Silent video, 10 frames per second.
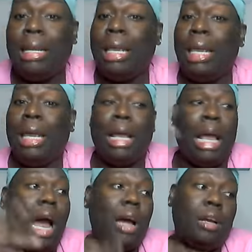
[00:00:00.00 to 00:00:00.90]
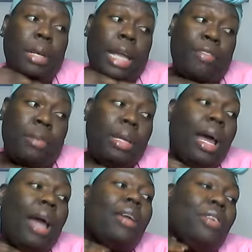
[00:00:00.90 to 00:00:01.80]
then again, God could have been laughing at me
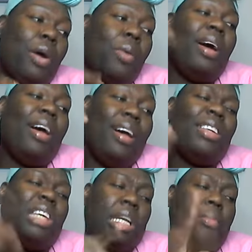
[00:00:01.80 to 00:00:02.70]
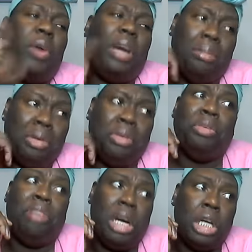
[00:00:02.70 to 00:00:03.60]
like, you know what? Uh, yeah, let me go ahead and
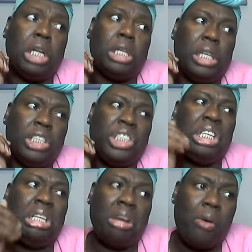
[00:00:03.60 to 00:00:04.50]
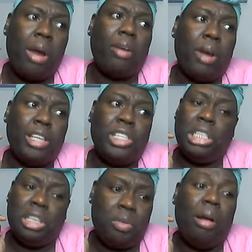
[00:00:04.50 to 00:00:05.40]
move her because uh, she'll look cray cray.
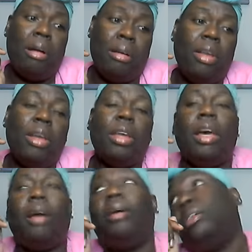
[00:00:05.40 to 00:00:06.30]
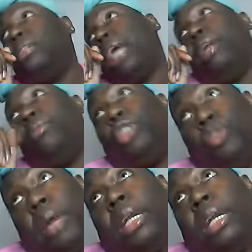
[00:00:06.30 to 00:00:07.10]
She'll look cray. Uh-huh. Yeah, daddy, but you my